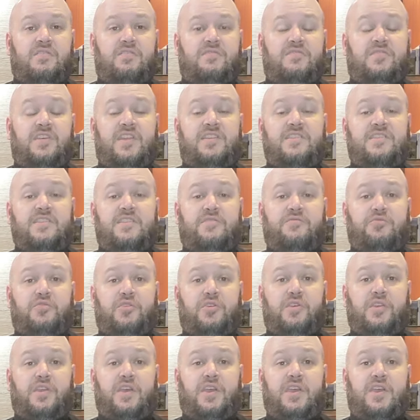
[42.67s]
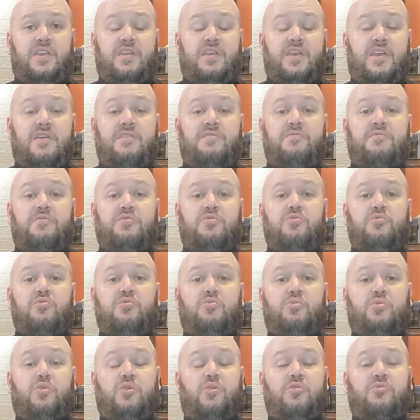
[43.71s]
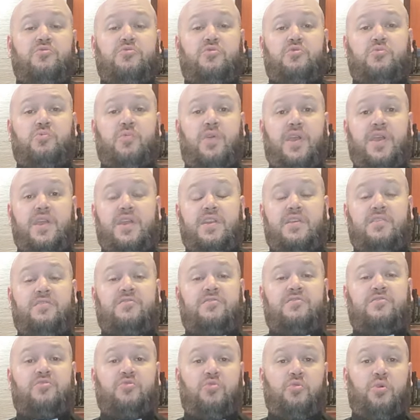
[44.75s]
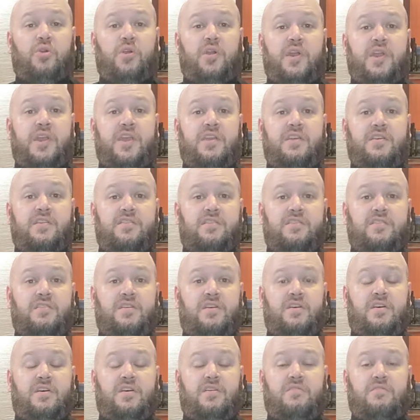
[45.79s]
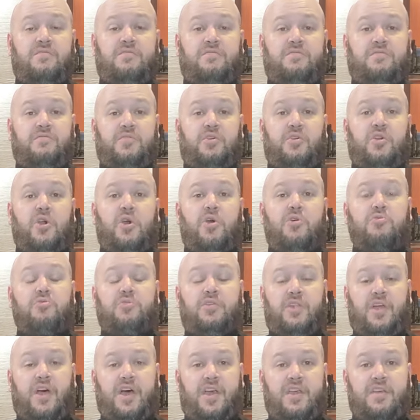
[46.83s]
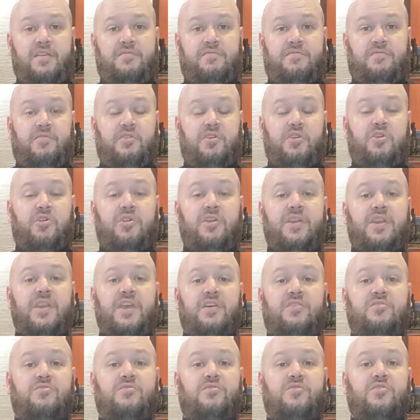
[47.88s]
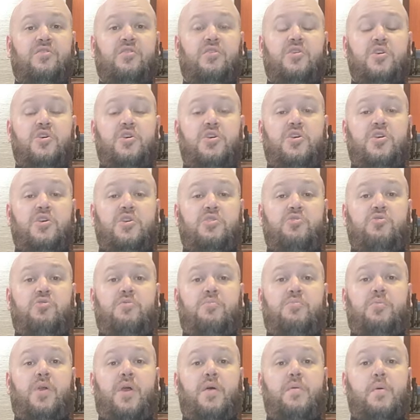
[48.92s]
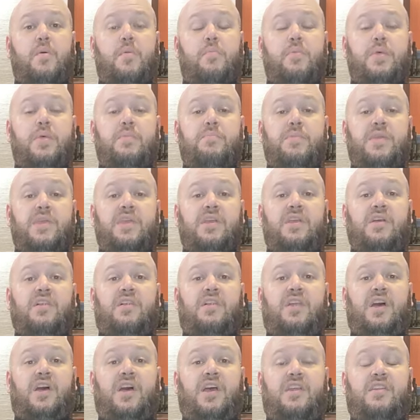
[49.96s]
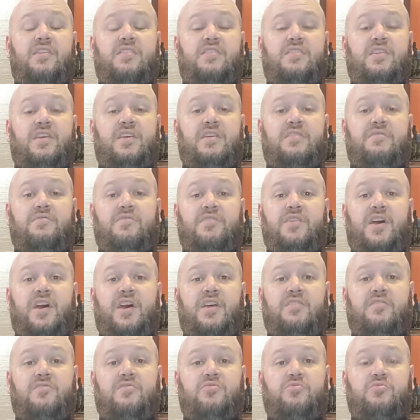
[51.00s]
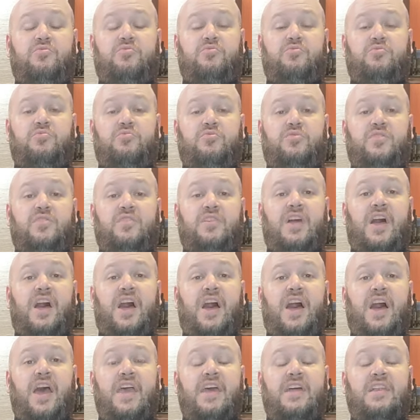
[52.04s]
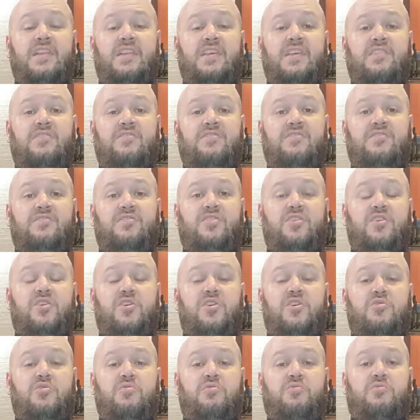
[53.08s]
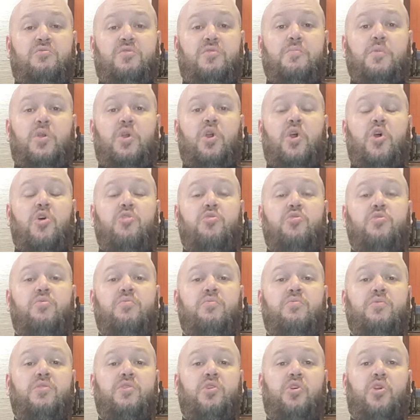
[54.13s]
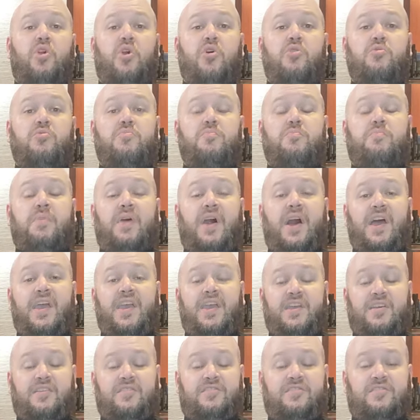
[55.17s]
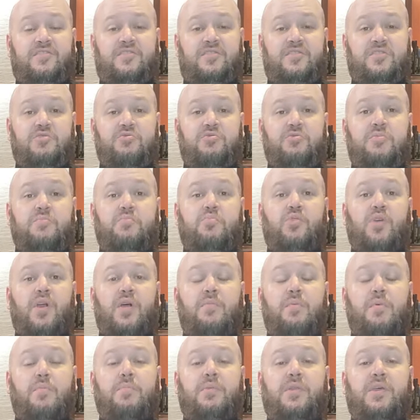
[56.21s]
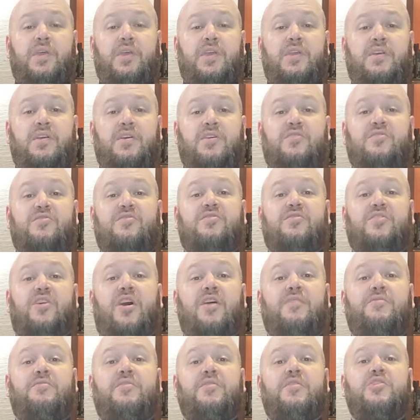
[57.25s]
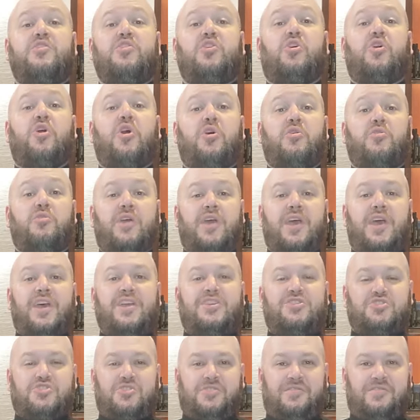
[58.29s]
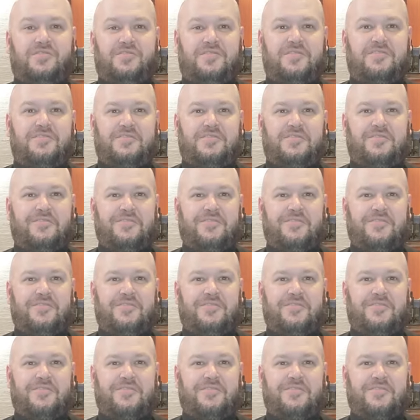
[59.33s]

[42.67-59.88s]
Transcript: Said differently, if you were to write a story of your own life or your encounter, you would probably be inclined, if not to to lie, at least from your own your own bias, you would probably soften your own edges, so